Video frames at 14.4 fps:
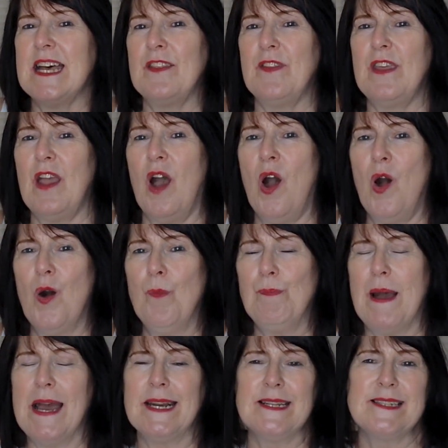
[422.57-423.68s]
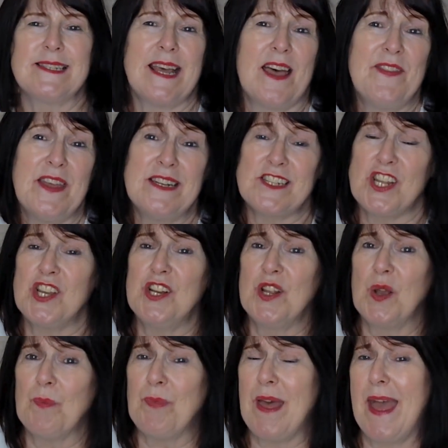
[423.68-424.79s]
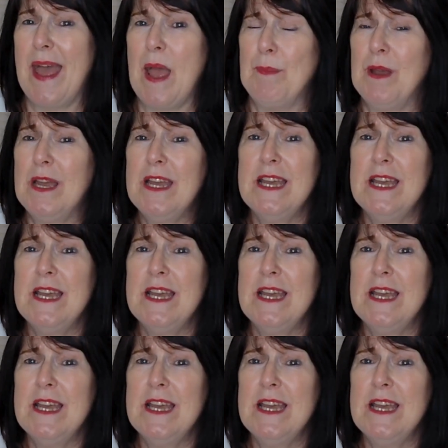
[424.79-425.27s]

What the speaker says: and the armbands, and then turning up the hem.